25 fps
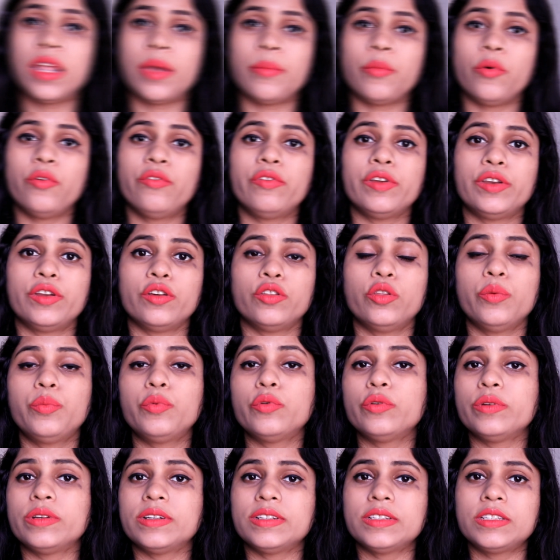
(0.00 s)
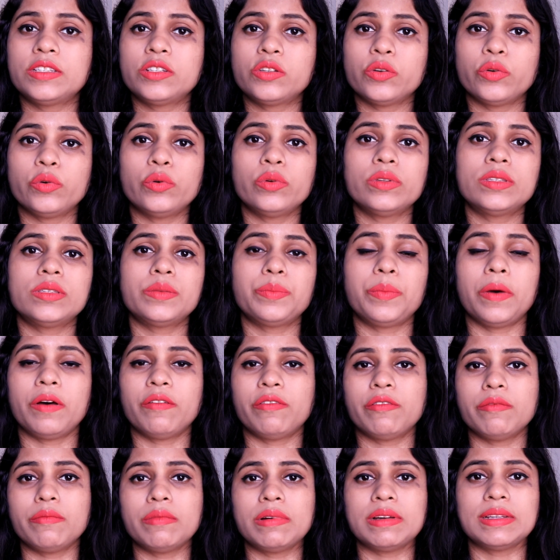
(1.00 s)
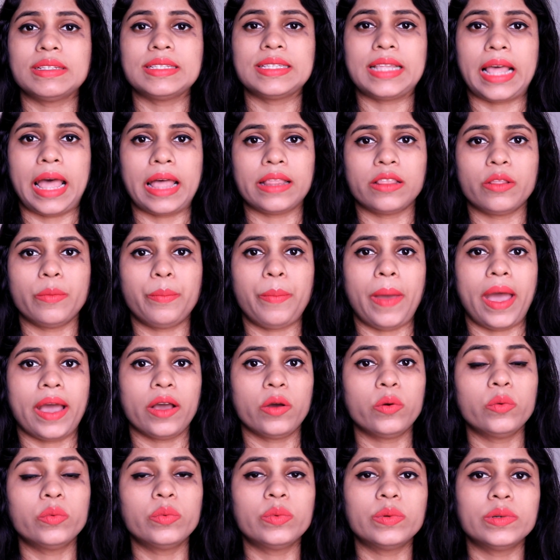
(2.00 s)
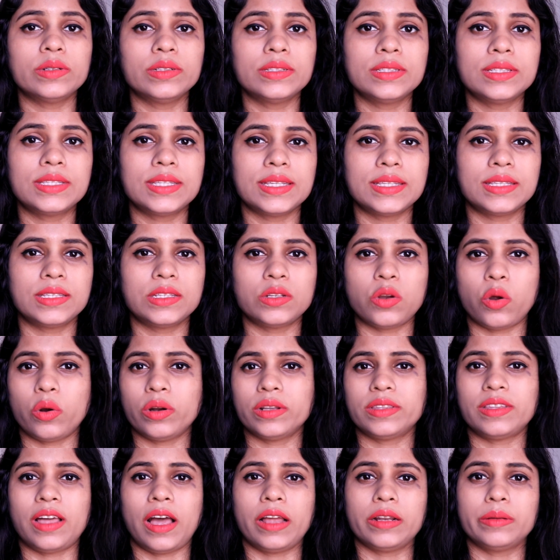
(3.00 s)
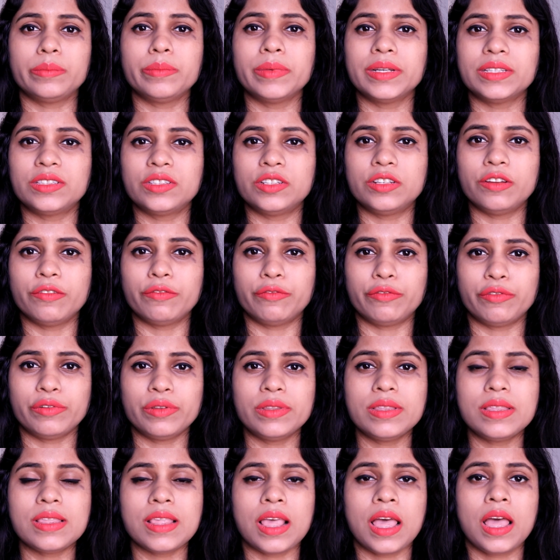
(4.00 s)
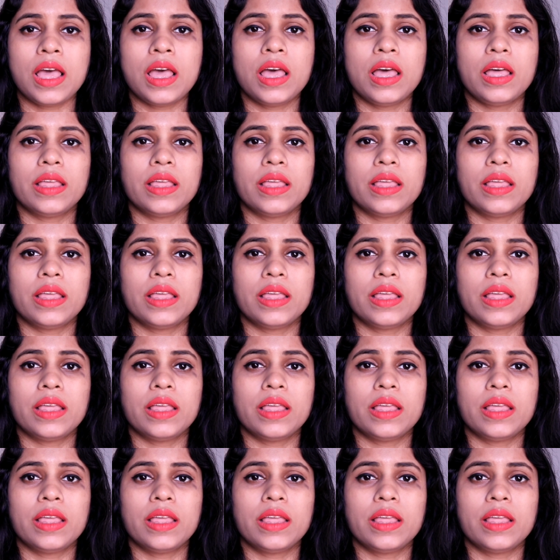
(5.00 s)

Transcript: demo video, the Puna Store's performance and the PAC ones is not that much difference.